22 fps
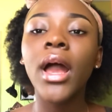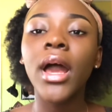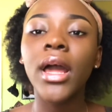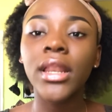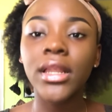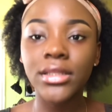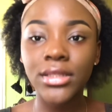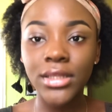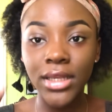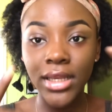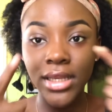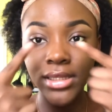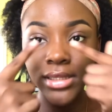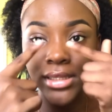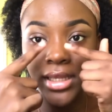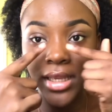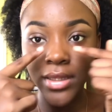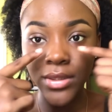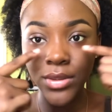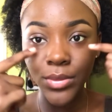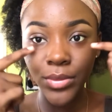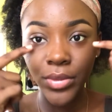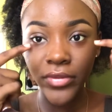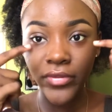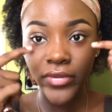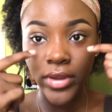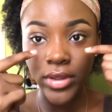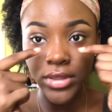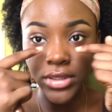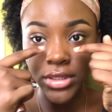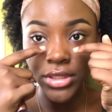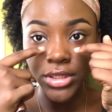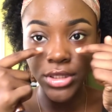And as you can see, I don't put
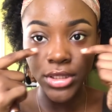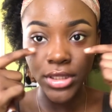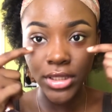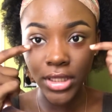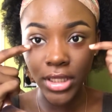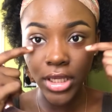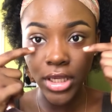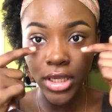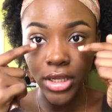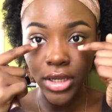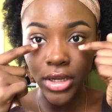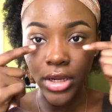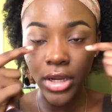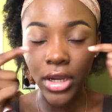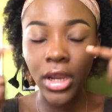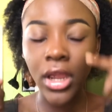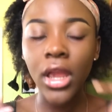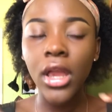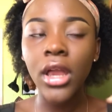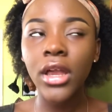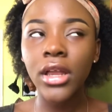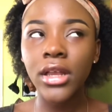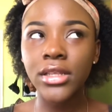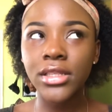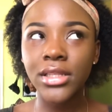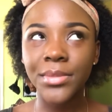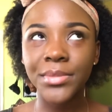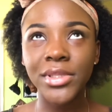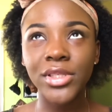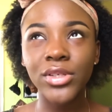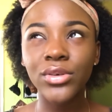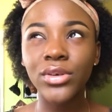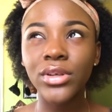foundation here because
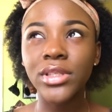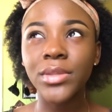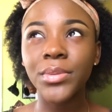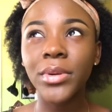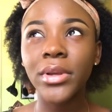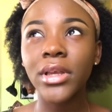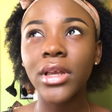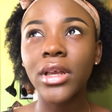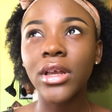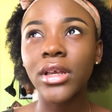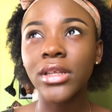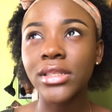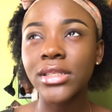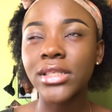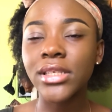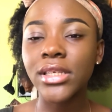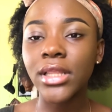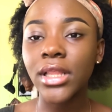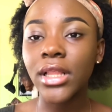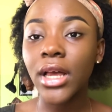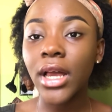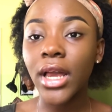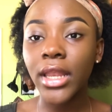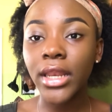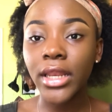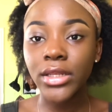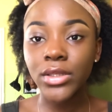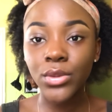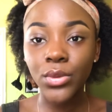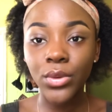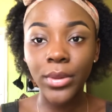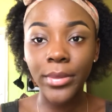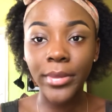I'm still going to put concealer, and I
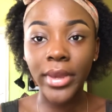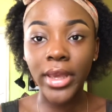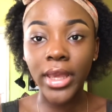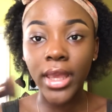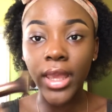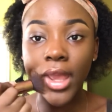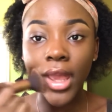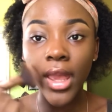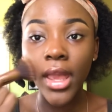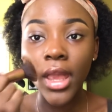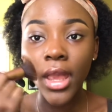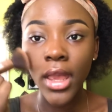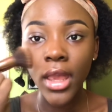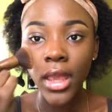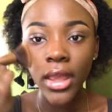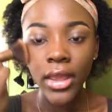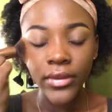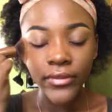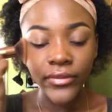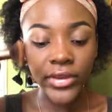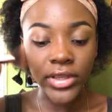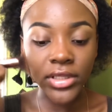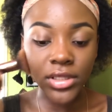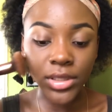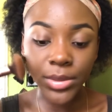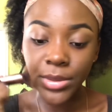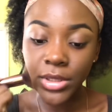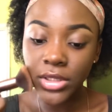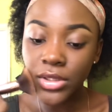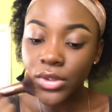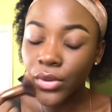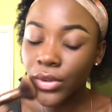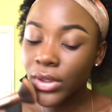don't want my face to be
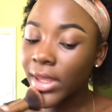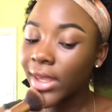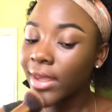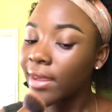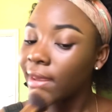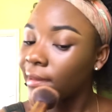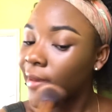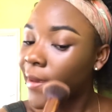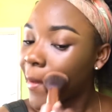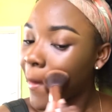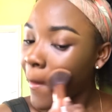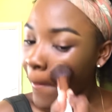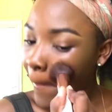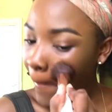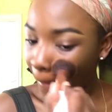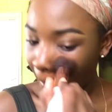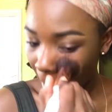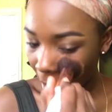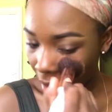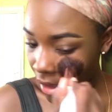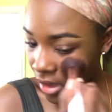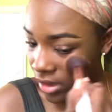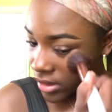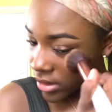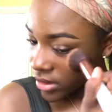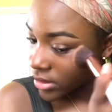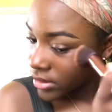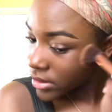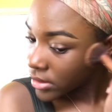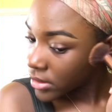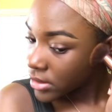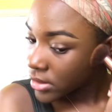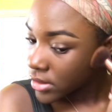so cakey, yeah?
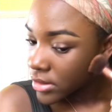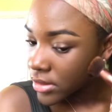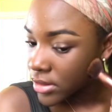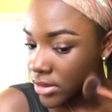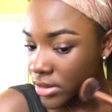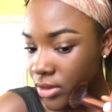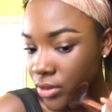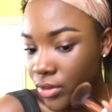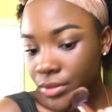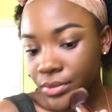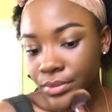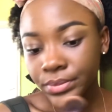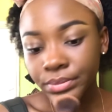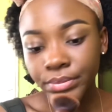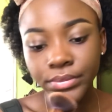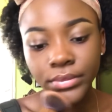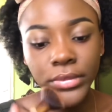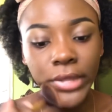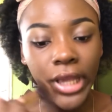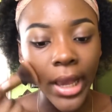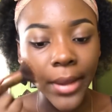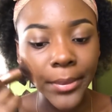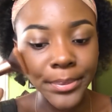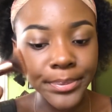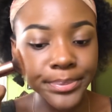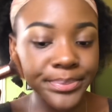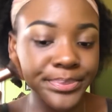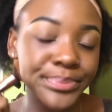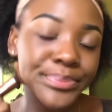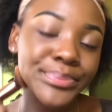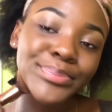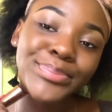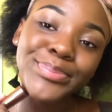So yeah,
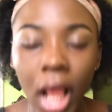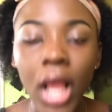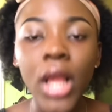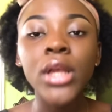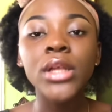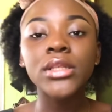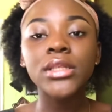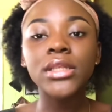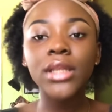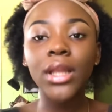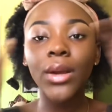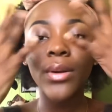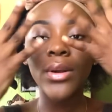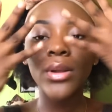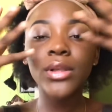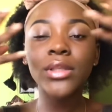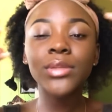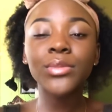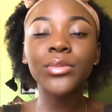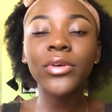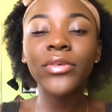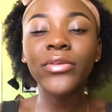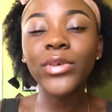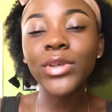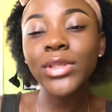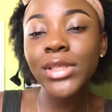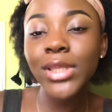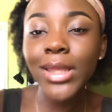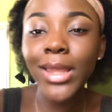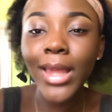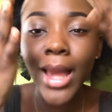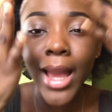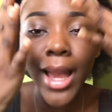so now we're going to move on
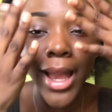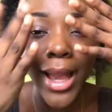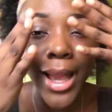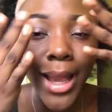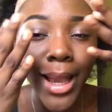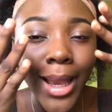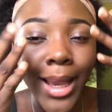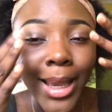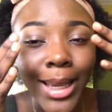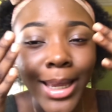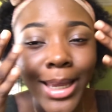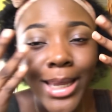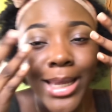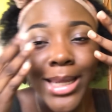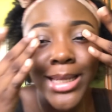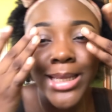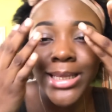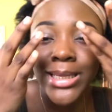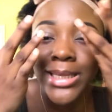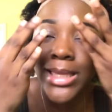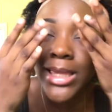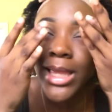to the eyes.